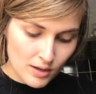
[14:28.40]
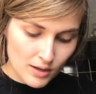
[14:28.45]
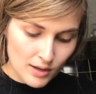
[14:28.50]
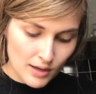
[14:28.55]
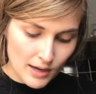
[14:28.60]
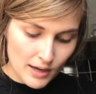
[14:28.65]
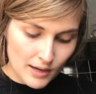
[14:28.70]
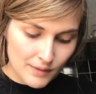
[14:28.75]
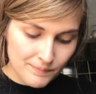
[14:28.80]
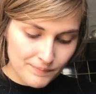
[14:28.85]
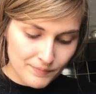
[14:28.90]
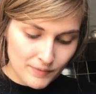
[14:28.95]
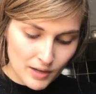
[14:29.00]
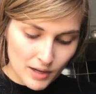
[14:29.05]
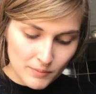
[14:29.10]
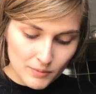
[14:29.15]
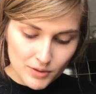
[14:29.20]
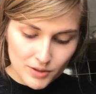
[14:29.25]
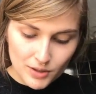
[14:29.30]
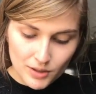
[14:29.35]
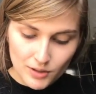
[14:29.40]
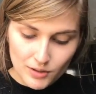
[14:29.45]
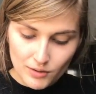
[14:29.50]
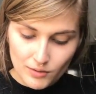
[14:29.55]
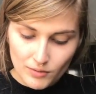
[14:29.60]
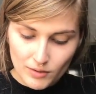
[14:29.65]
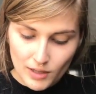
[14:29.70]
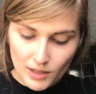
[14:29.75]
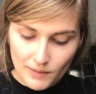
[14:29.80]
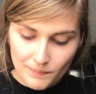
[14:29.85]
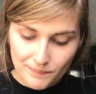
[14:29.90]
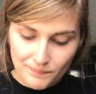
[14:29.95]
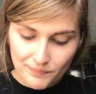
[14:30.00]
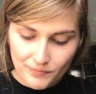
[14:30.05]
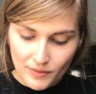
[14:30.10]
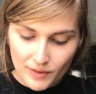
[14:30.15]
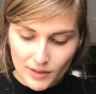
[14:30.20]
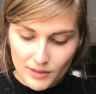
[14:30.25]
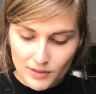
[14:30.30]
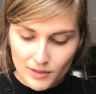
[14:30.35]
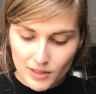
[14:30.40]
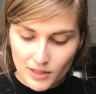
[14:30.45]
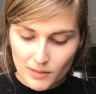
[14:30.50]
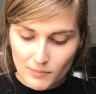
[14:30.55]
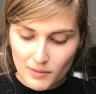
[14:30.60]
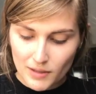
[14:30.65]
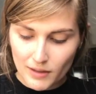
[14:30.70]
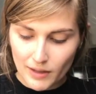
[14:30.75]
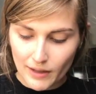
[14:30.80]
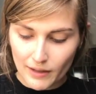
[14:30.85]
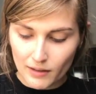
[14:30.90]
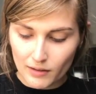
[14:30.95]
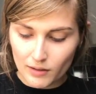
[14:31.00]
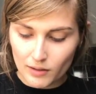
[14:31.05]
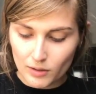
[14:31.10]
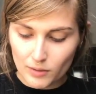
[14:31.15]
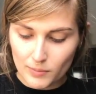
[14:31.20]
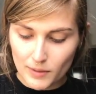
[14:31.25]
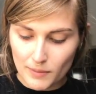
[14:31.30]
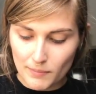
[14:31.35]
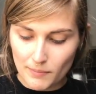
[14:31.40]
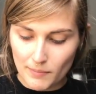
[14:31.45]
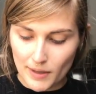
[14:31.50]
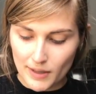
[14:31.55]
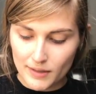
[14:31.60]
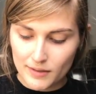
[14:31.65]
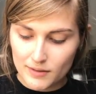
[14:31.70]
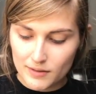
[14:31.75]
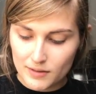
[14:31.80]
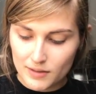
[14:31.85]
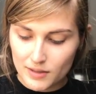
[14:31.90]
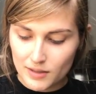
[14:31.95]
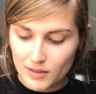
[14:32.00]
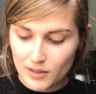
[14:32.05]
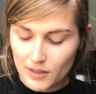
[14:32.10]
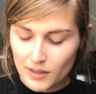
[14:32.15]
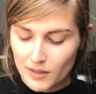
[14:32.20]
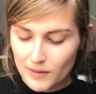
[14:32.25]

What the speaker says: Yeah, I'm just gonna do that. It's gonna be like a little bit mixed